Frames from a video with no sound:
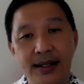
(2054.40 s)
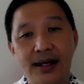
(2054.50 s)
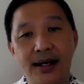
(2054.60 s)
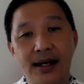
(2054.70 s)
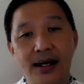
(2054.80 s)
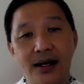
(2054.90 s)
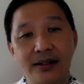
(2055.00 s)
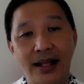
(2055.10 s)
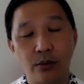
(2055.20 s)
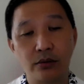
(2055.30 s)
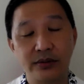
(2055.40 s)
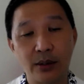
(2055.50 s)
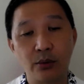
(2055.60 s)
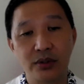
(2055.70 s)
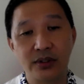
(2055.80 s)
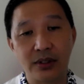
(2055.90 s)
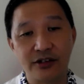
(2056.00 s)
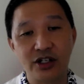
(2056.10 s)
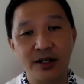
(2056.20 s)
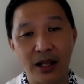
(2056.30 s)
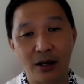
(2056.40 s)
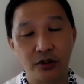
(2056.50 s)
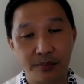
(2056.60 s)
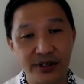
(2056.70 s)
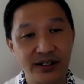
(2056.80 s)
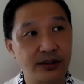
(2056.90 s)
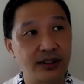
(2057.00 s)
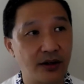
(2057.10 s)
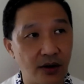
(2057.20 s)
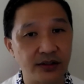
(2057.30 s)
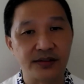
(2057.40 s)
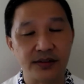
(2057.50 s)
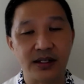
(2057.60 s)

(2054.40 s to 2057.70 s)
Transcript: that would actually help to bring down the cost